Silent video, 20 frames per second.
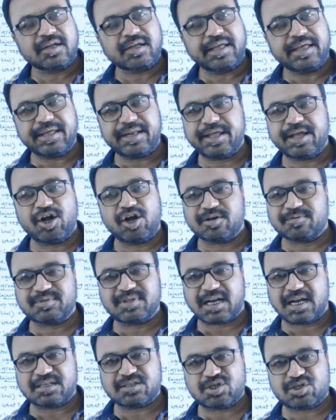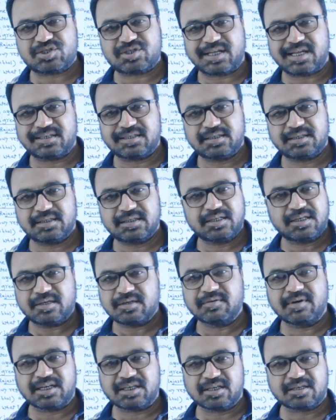area of the Rajasthan.
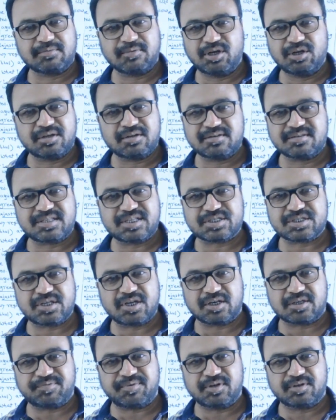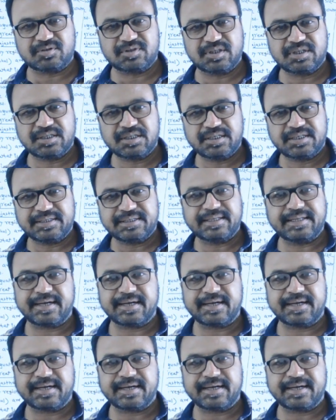Water molecules is not found.